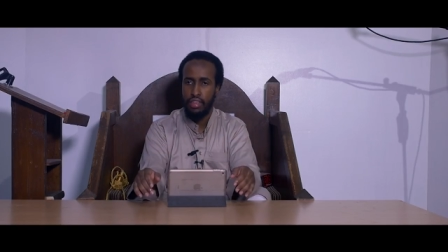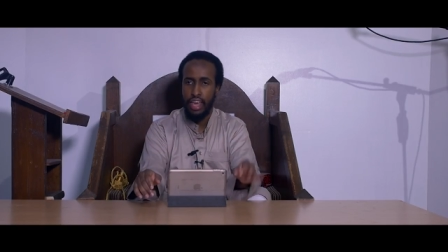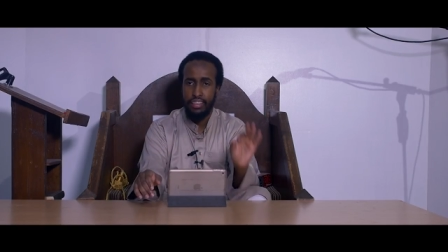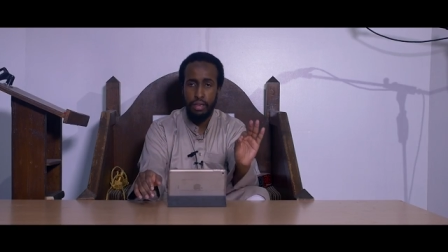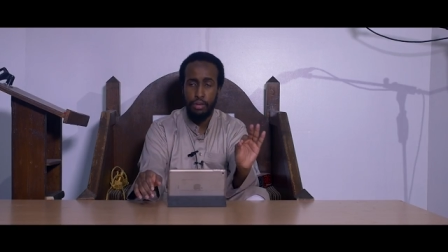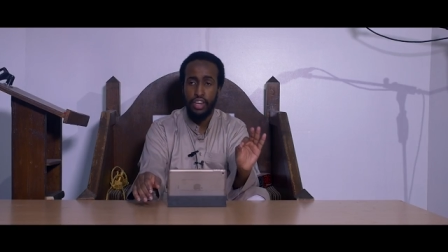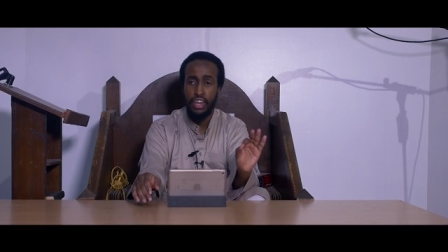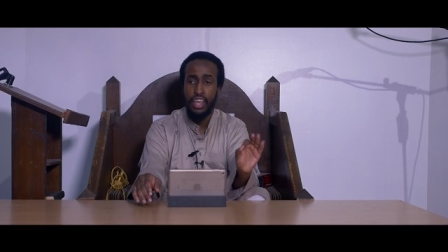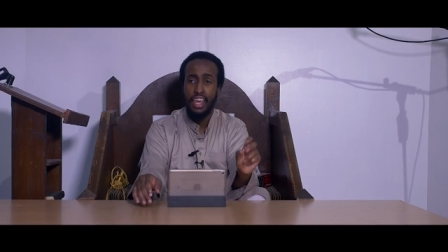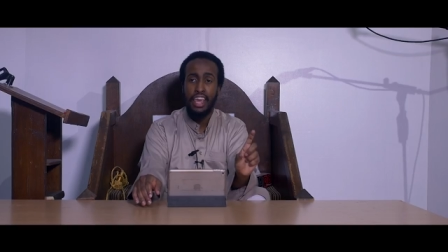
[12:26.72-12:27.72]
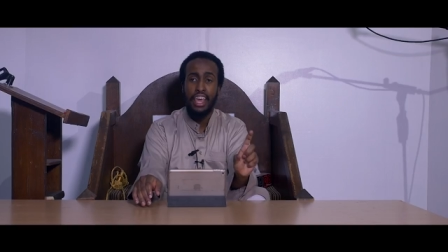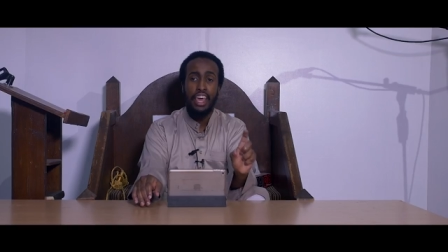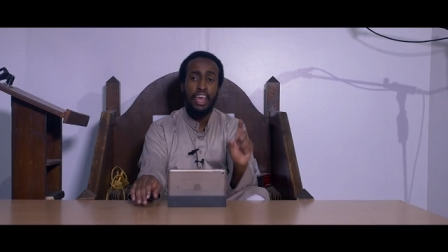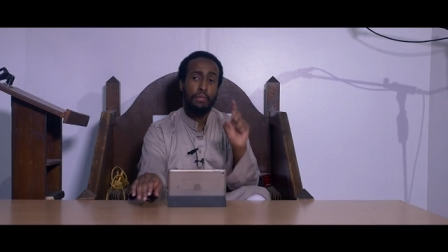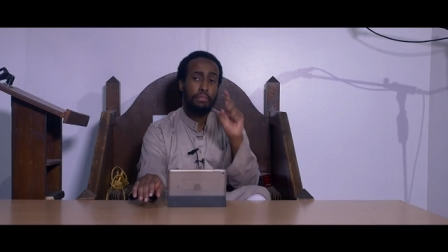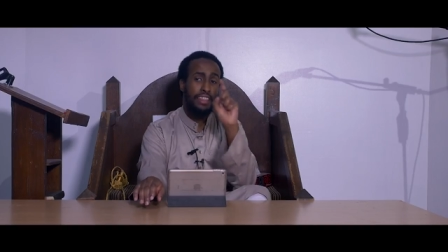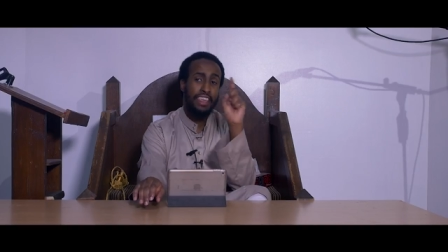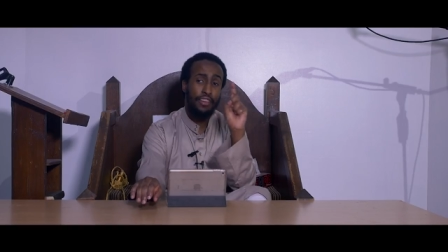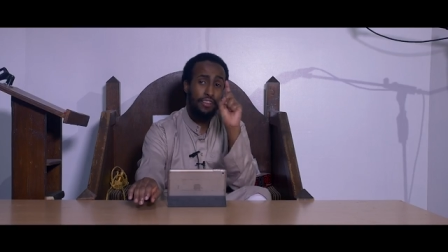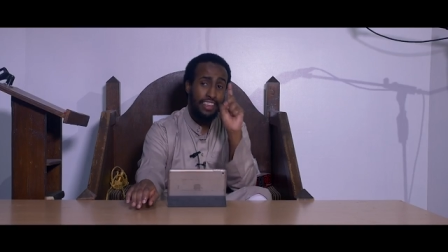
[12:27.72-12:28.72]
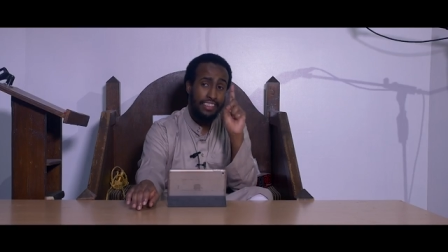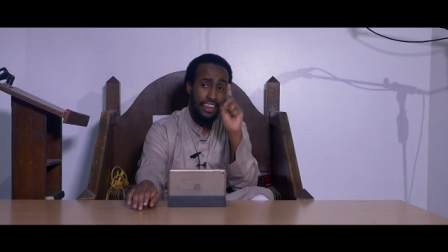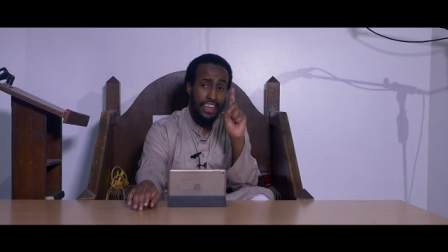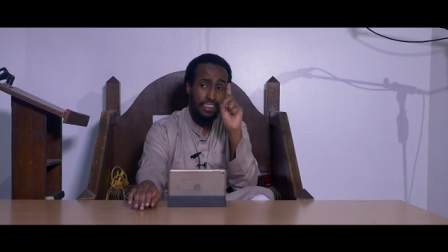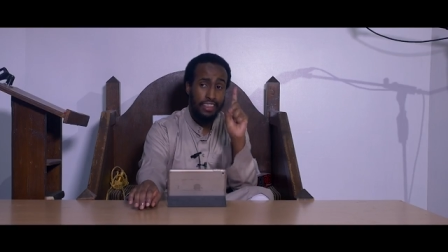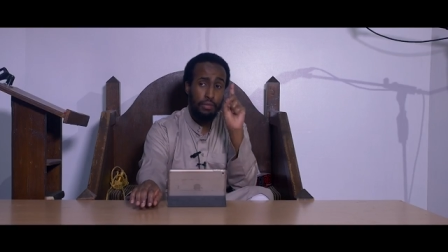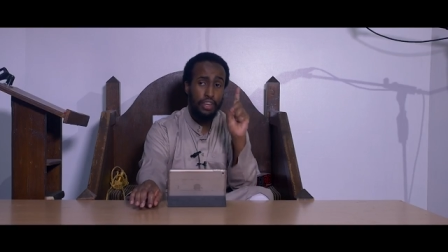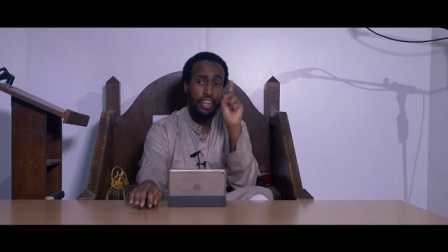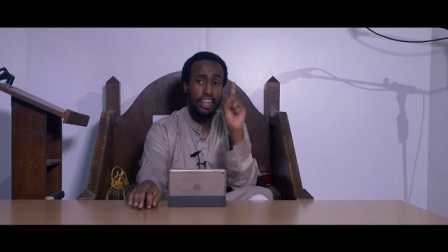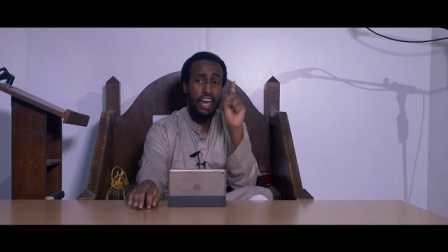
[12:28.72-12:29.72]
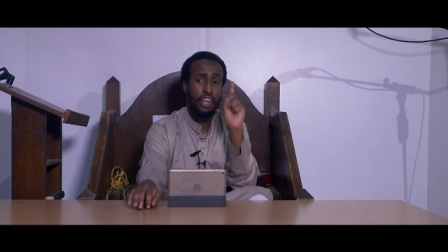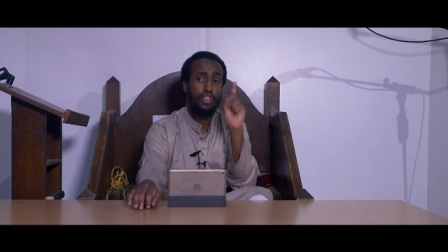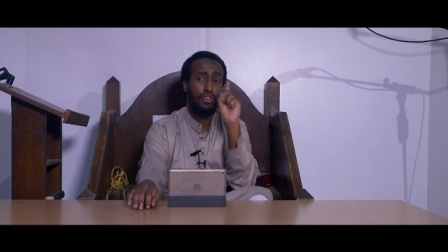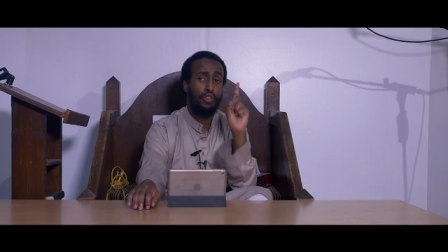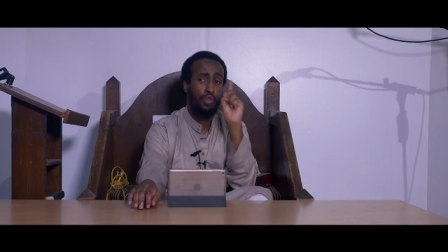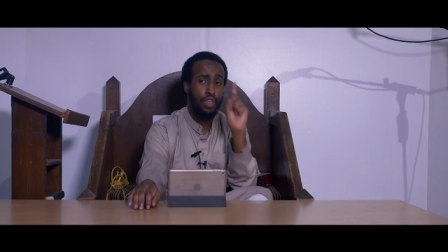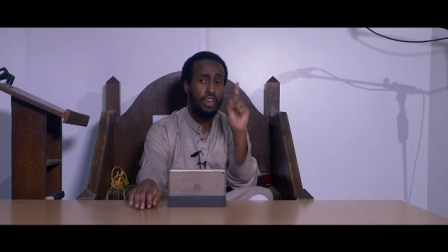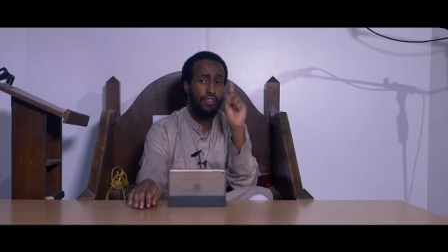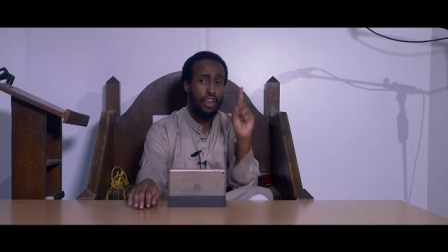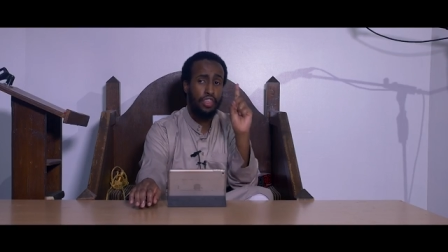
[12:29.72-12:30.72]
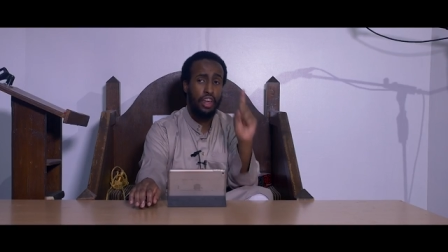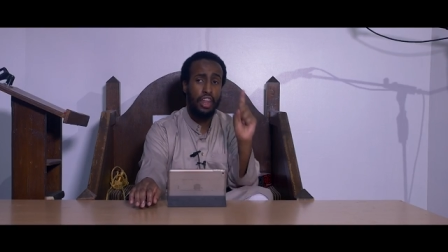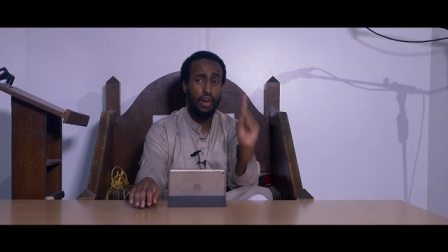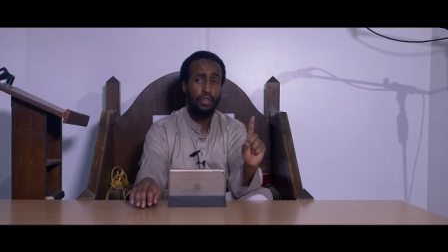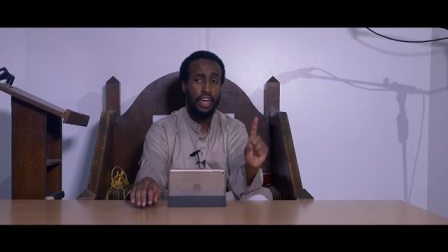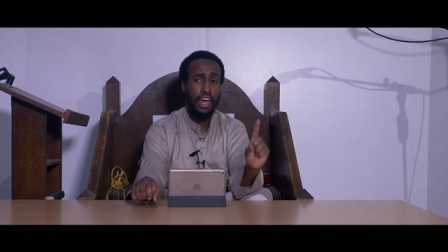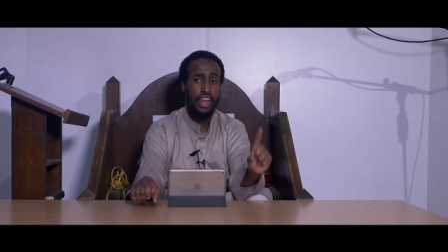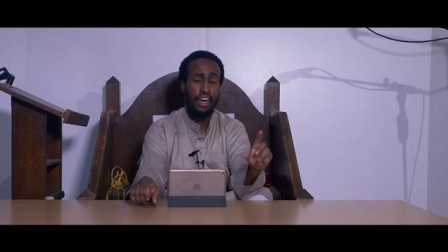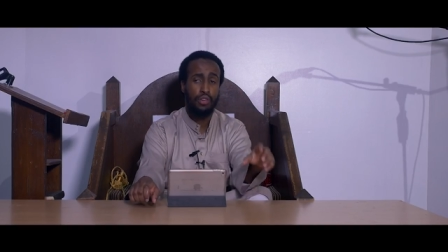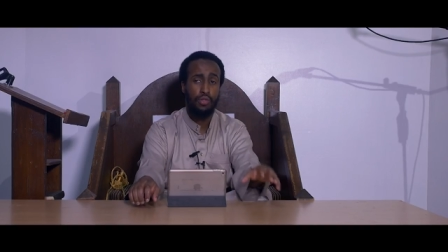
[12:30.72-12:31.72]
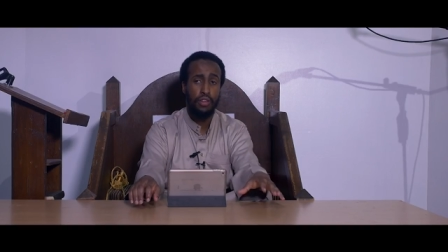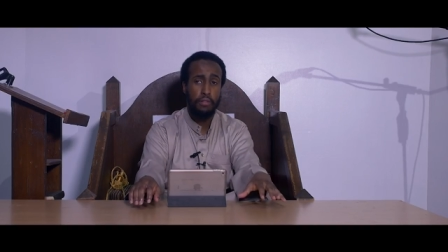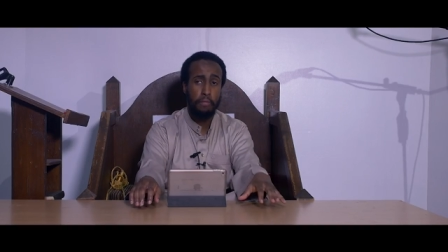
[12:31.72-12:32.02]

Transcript: exception. But there is an exception in the hadith of Hudayfa radiallahu ta'ala anhu.